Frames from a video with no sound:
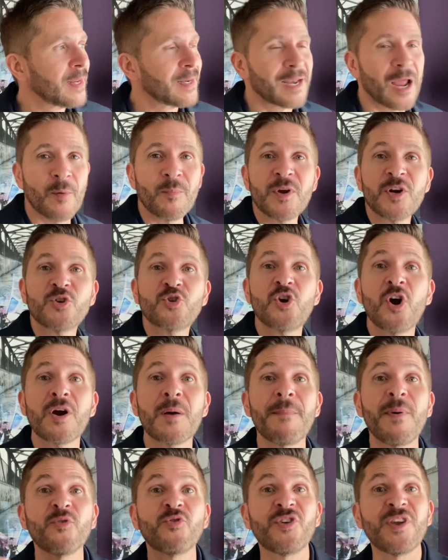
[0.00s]
Now I'm going to talk
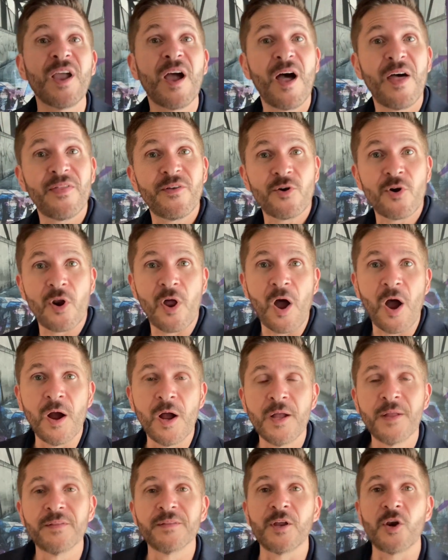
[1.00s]
about the other law,
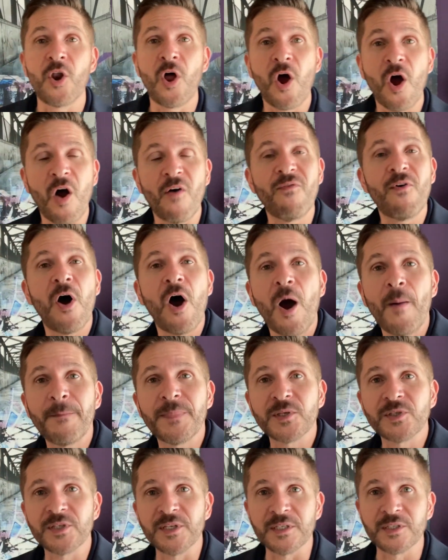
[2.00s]
the law of
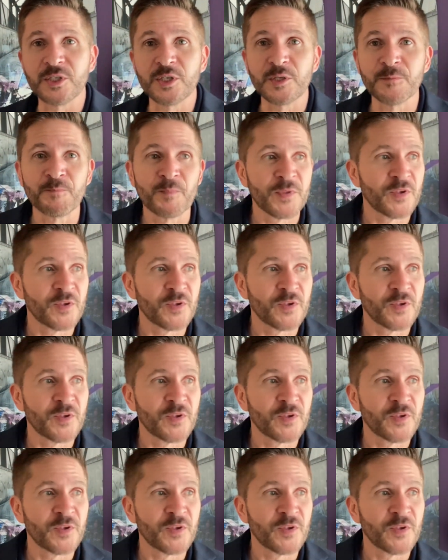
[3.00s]
opposites.